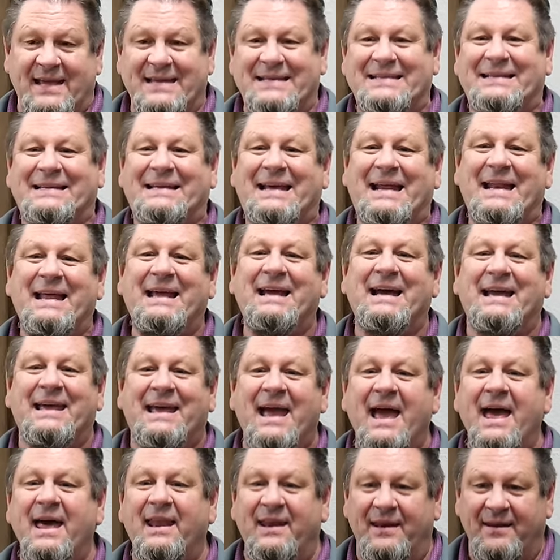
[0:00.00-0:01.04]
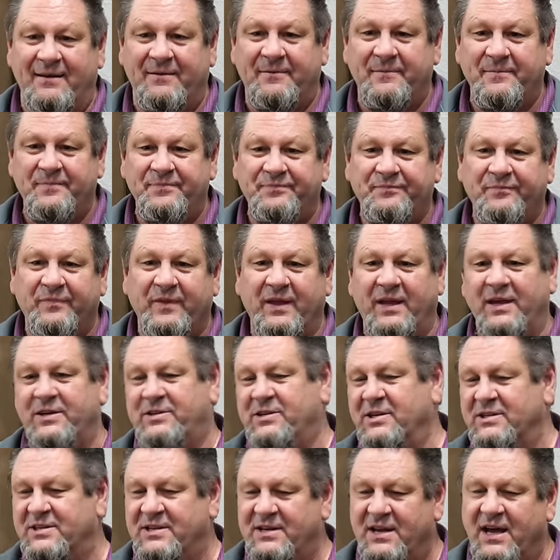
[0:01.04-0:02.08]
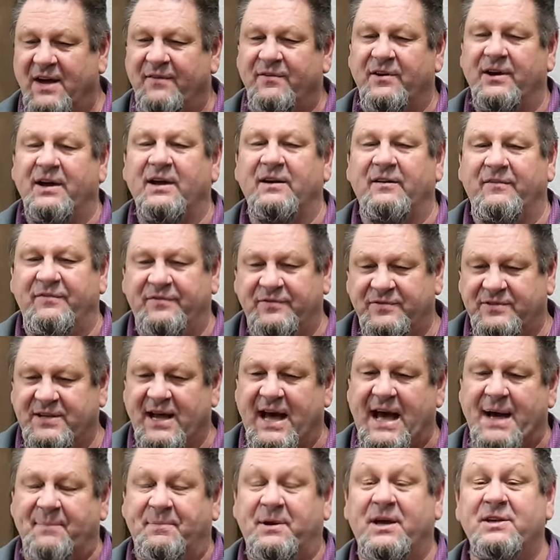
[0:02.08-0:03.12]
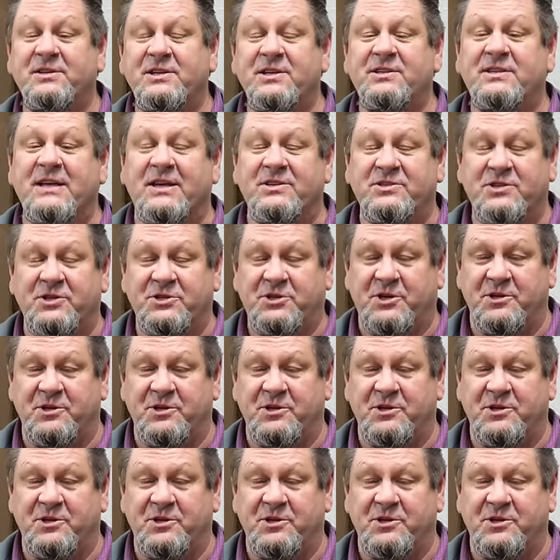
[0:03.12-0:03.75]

he's leading again. He's just never going to stop because he's had such